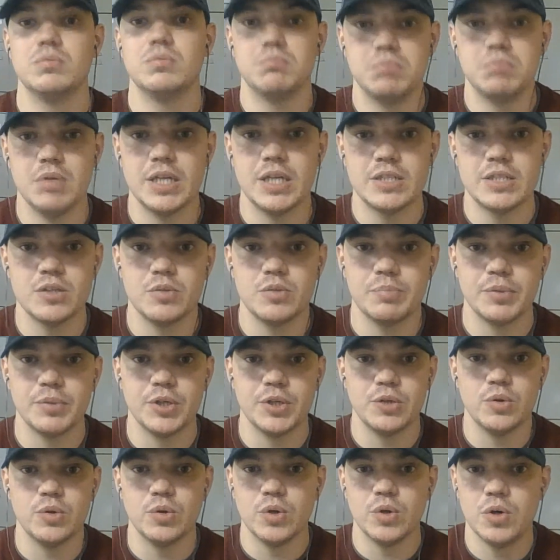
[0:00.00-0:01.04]
That's a pretty
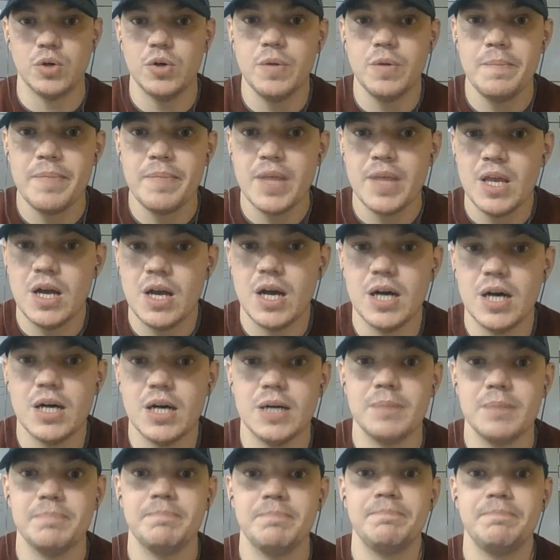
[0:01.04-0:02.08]
cool goal.
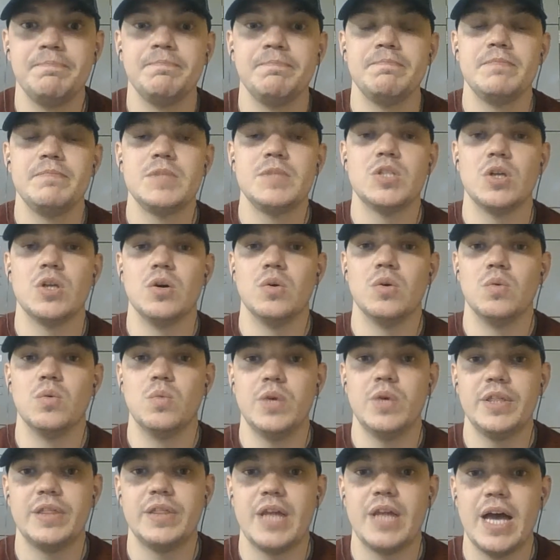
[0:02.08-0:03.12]
So
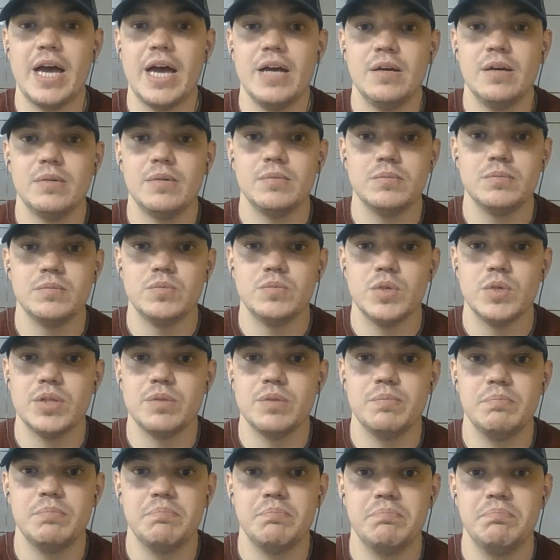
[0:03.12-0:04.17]
with
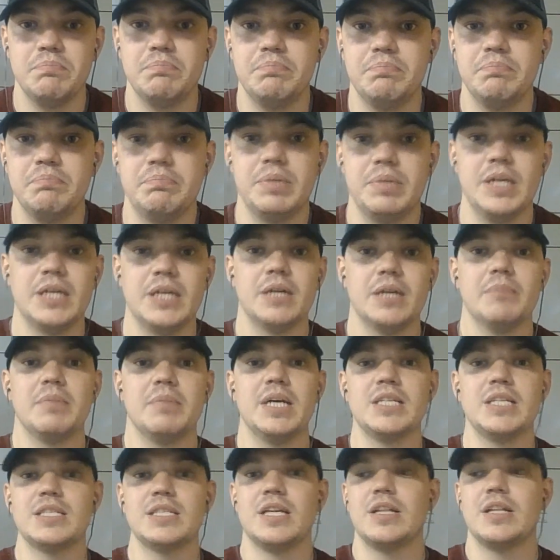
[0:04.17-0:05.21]
being a
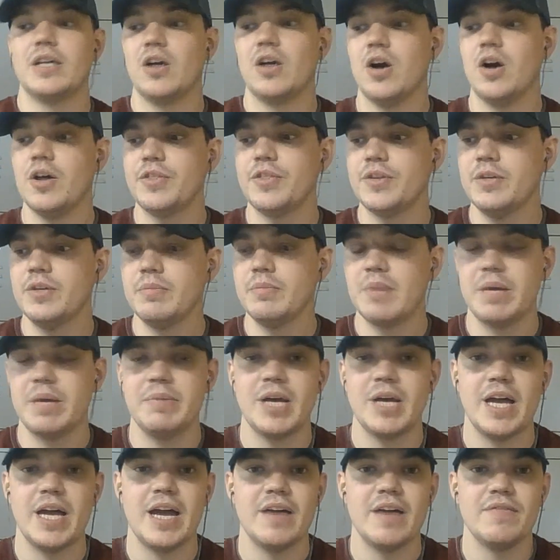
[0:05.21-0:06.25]
best-selling author,
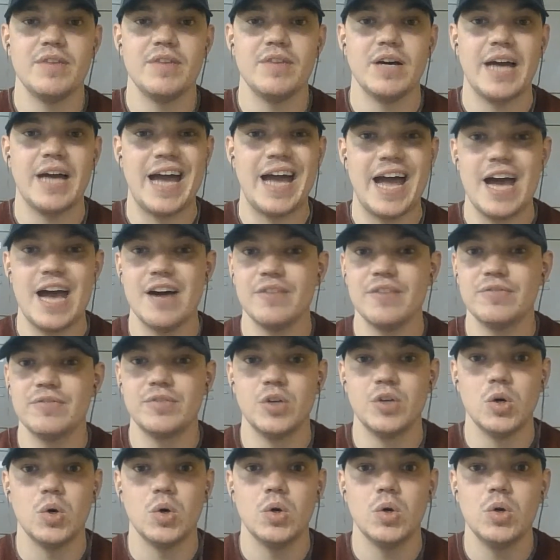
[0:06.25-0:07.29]
maybe I have a have
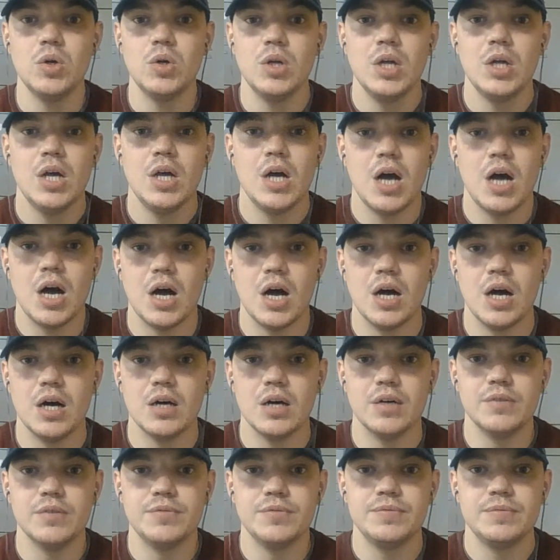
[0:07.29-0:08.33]
goal
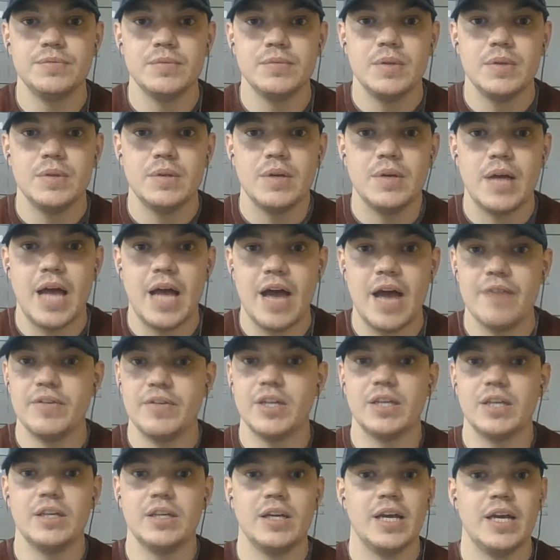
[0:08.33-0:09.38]
of
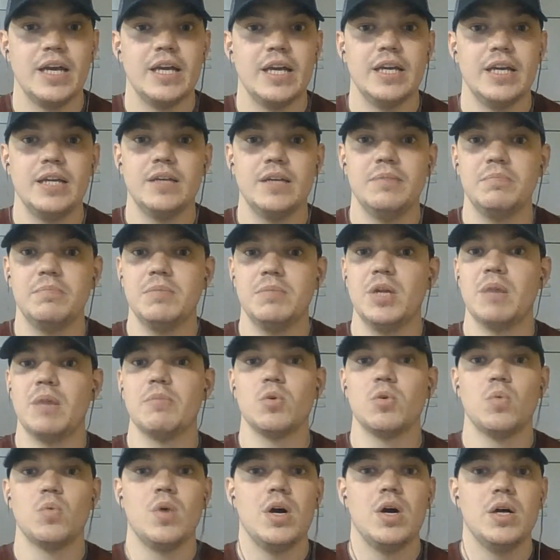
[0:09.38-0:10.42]
having a
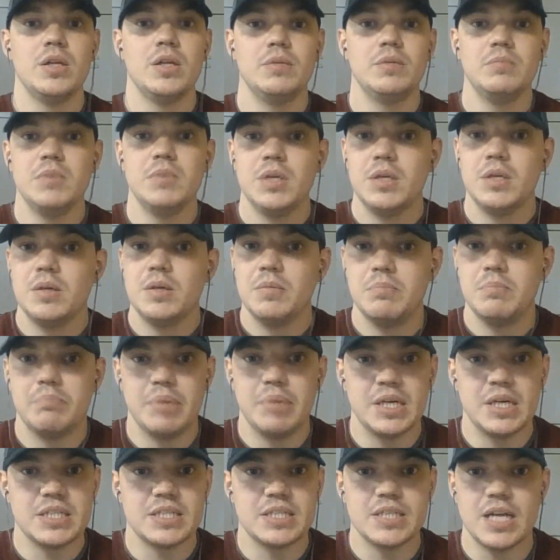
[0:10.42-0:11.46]
#1
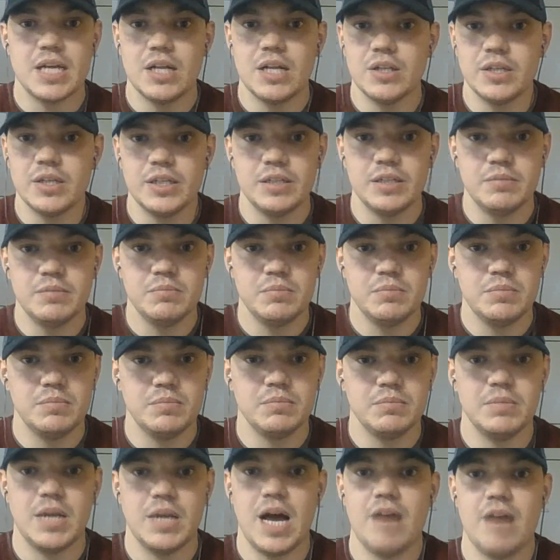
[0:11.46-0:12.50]
best-selling
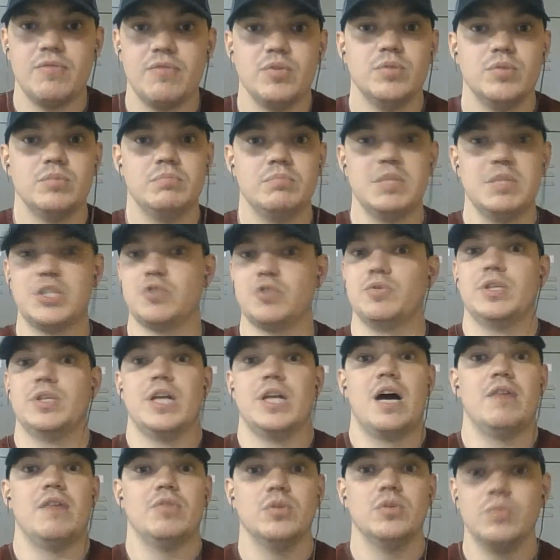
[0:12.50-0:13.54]
novel, mystery
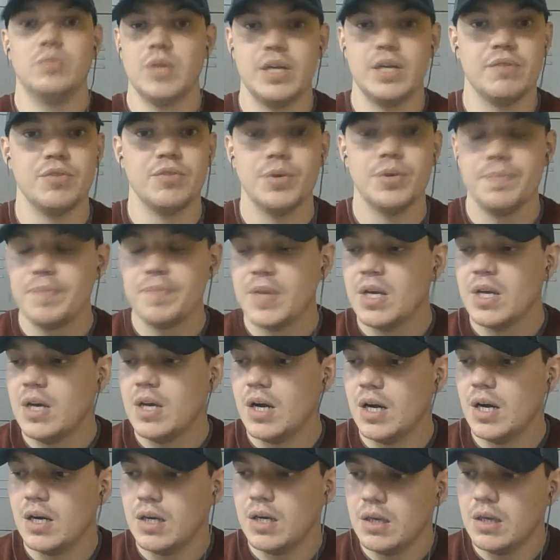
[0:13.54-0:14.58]
novel, whatever.
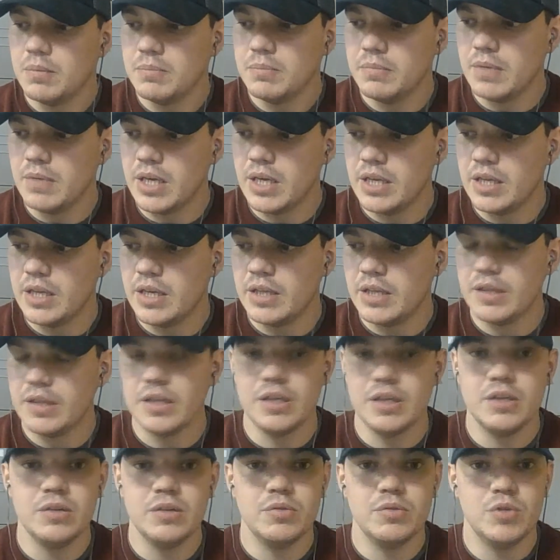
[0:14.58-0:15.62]
And
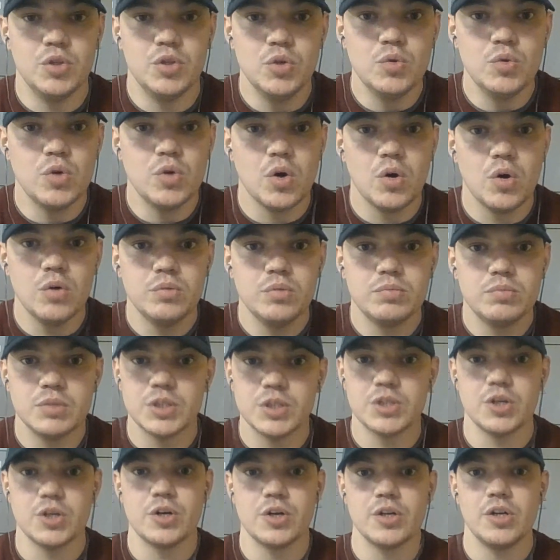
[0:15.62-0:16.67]
the do goal, to
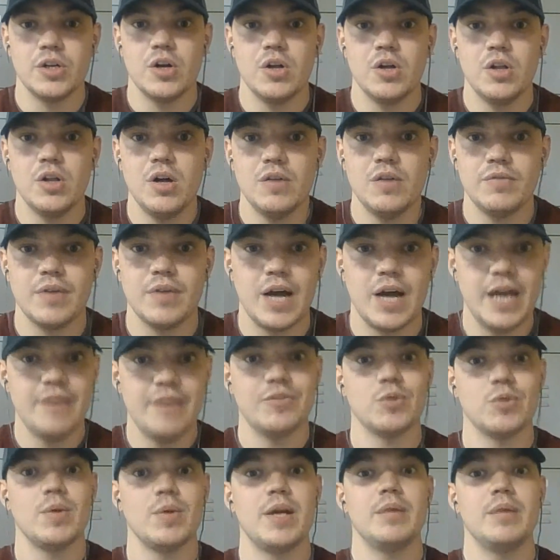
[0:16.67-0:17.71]
start it all off, I have
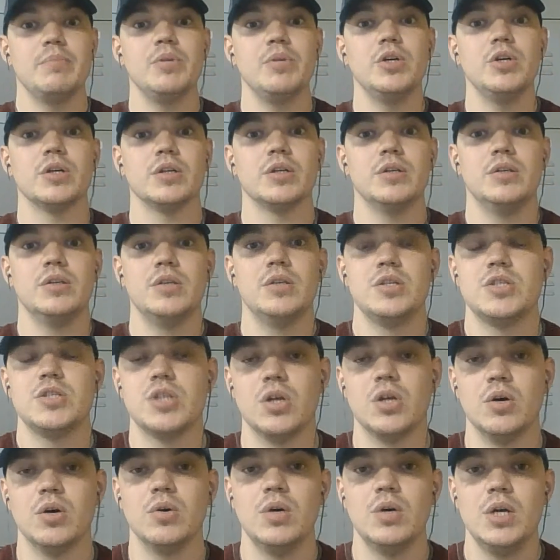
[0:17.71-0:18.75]
to write a book.
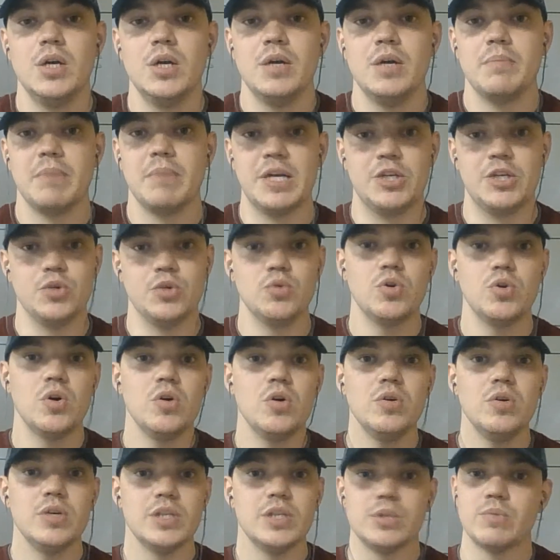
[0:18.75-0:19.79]
So my do
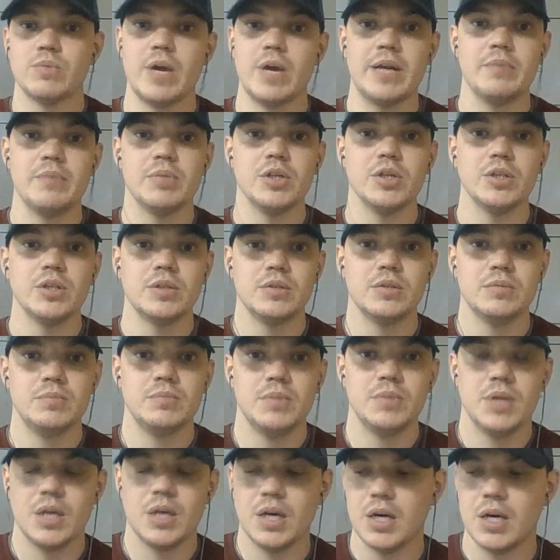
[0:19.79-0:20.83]
goal is write a book.
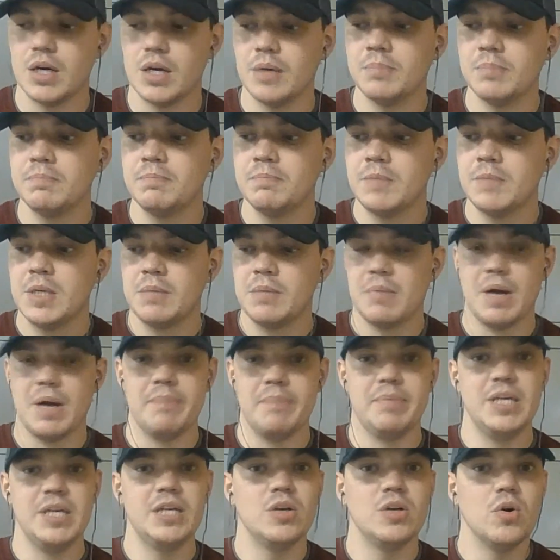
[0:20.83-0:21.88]
My
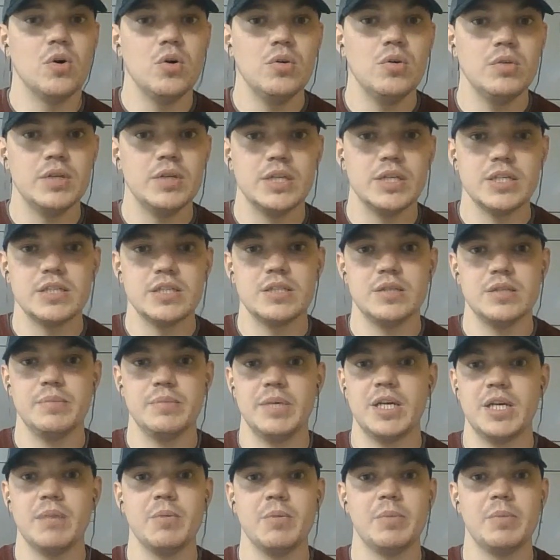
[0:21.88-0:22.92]
be goal is to
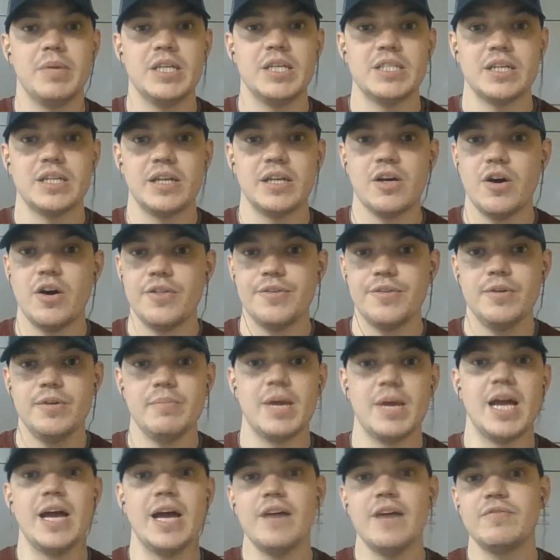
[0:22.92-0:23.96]
become a best-selling author.
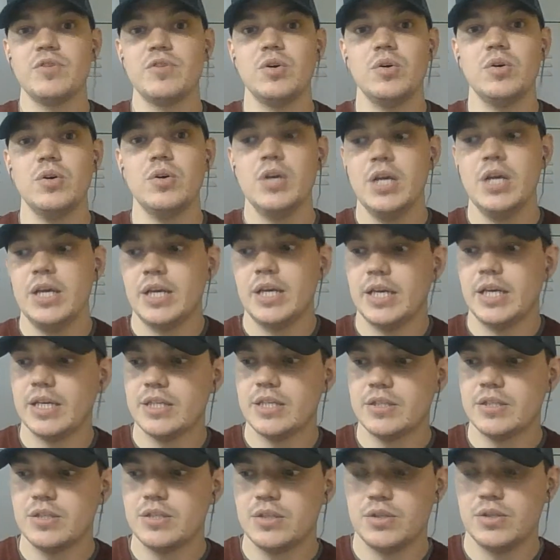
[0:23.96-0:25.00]
My have goal
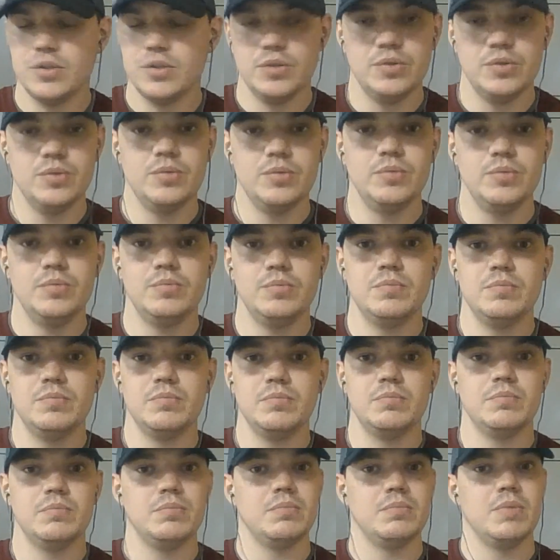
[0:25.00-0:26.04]
is to
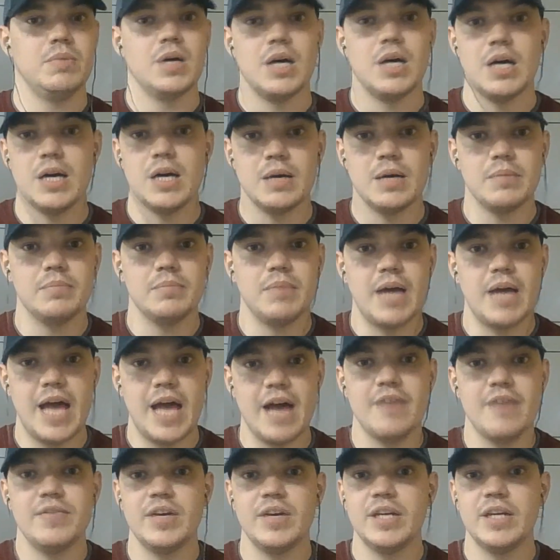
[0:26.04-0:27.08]

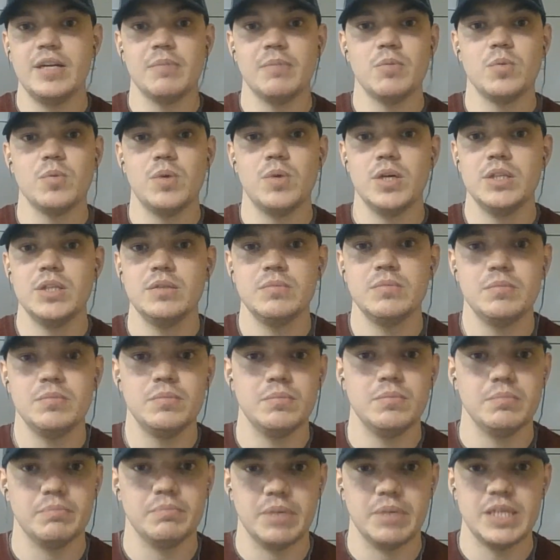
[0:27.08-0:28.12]
have a #1
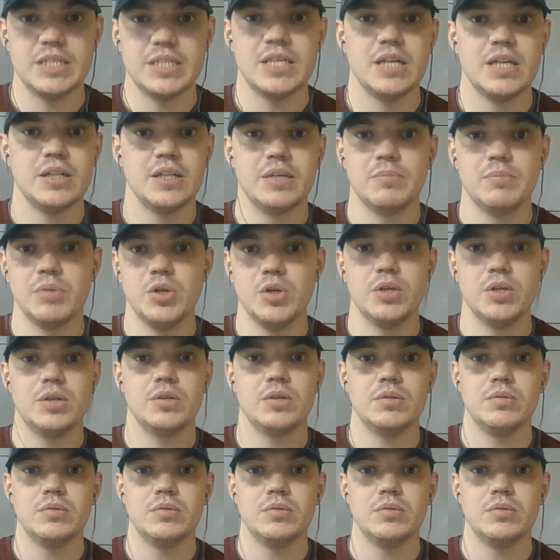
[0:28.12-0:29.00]
best-selling book.